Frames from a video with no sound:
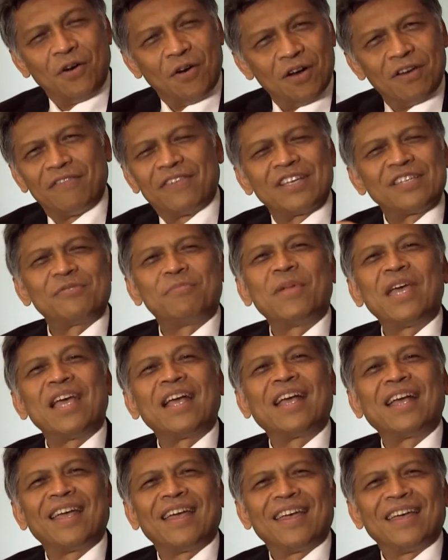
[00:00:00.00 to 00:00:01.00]
all of us
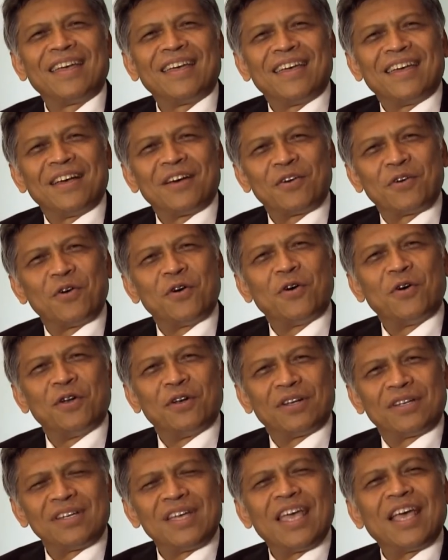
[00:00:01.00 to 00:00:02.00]
being
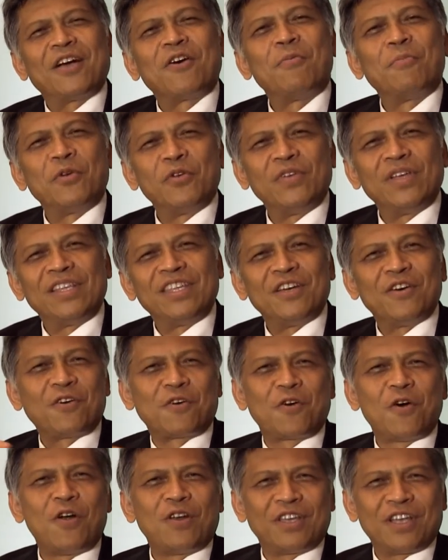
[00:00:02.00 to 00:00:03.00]
called a community
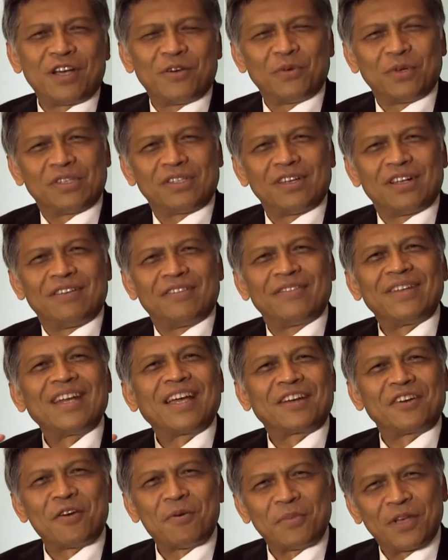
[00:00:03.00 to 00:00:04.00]
or calling ourselves an
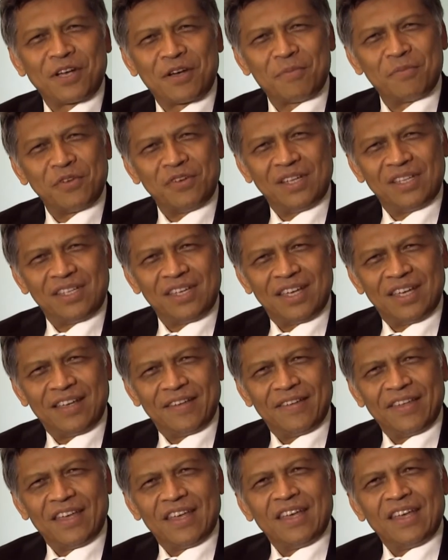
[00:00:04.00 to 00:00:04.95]
economic community.